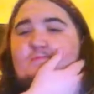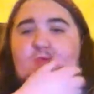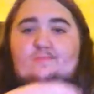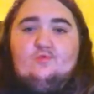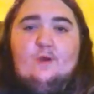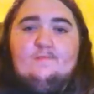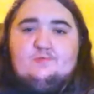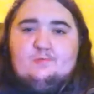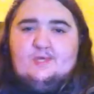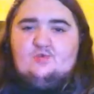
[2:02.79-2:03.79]
of the people who I
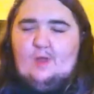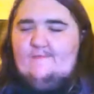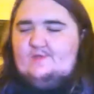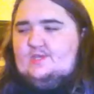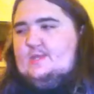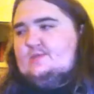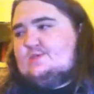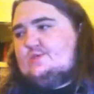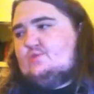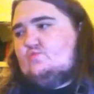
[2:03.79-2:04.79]
was really gravitated
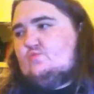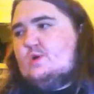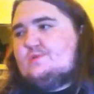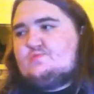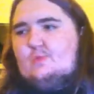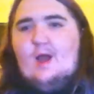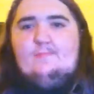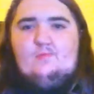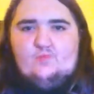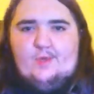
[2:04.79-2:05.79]
to was
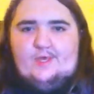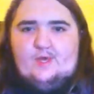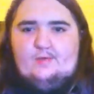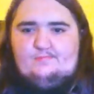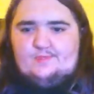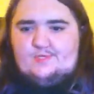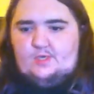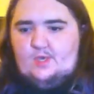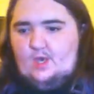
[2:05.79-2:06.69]
Robin Williams.